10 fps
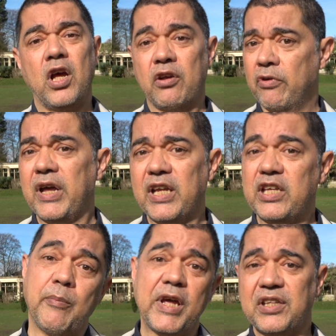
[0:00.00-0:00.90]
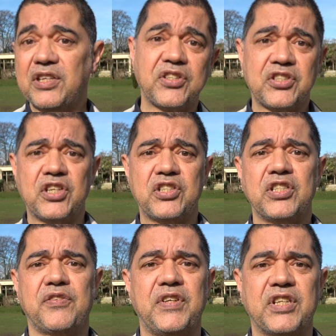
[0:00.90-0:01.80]
really you make these
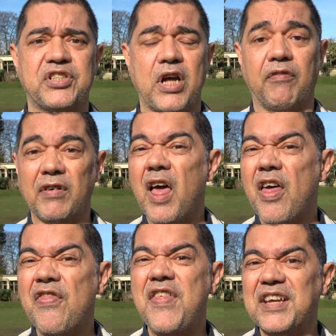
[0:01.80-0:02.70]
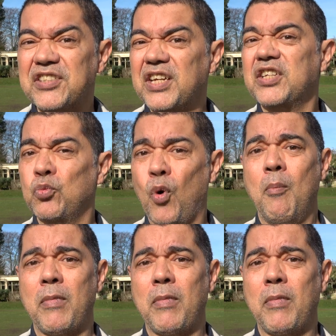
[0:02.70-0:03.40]
decisions for yourself. This is one